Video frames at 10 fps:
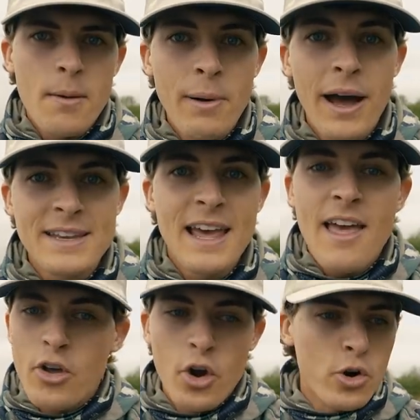But
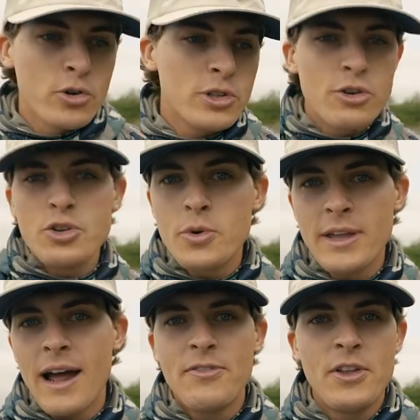the earlier you
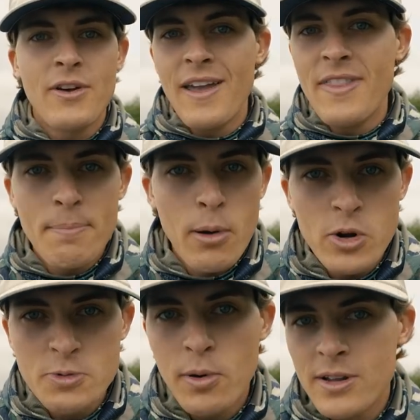get out there in that
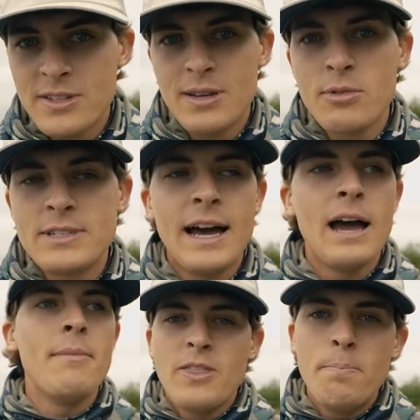post spawn
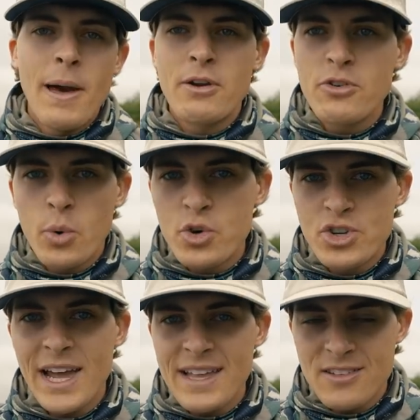summertime, the better your
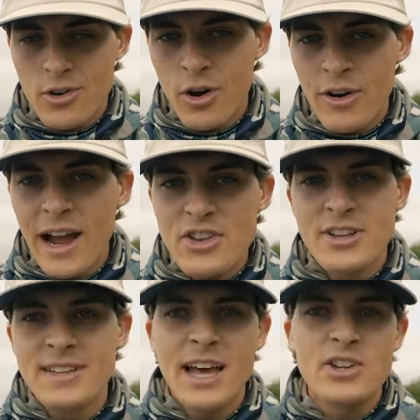chances are at
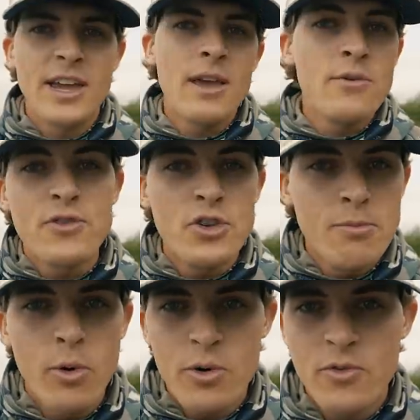just catching a few
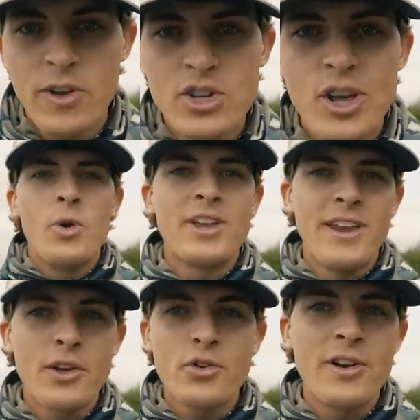more fish, which can
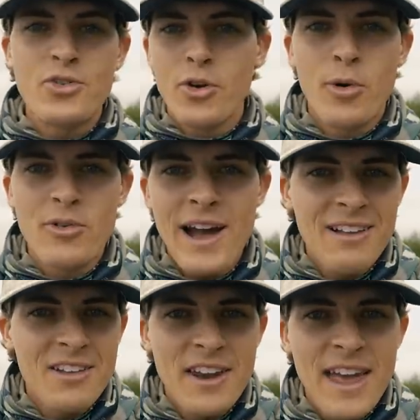increase your
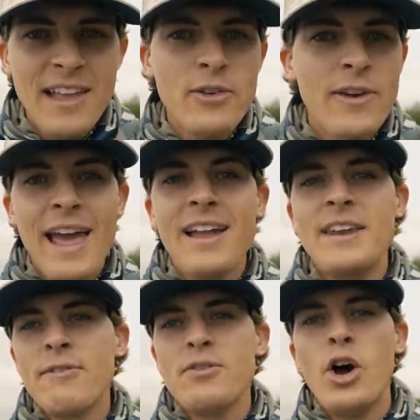morale as an angler, and
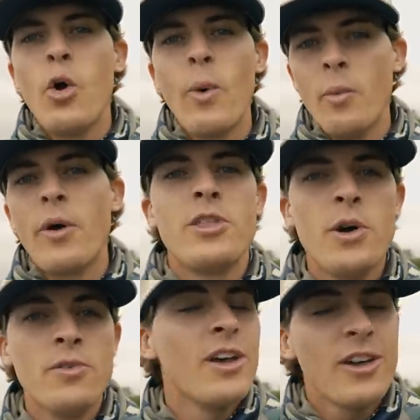you never know when one of
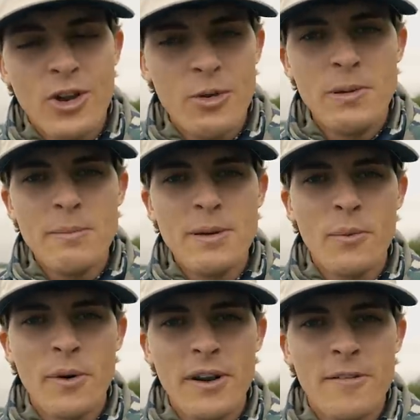those could be a
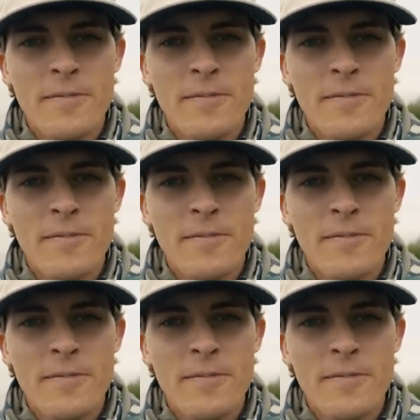big one.